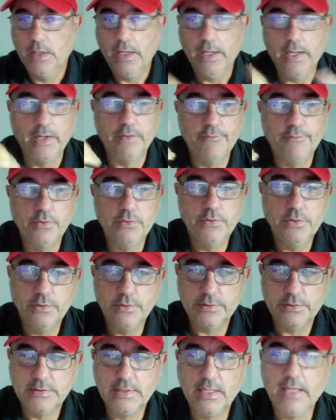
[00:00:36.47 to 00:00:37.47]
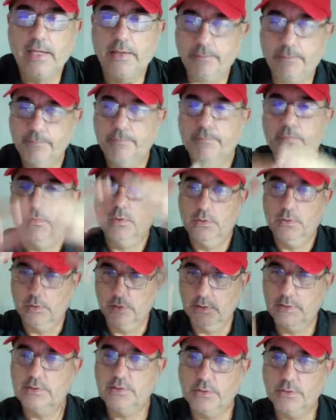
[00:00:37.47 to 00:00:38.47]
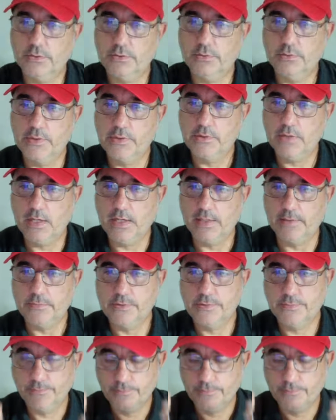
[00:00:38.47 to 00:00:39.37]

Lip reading: And if you do the same, list your 3 crimes.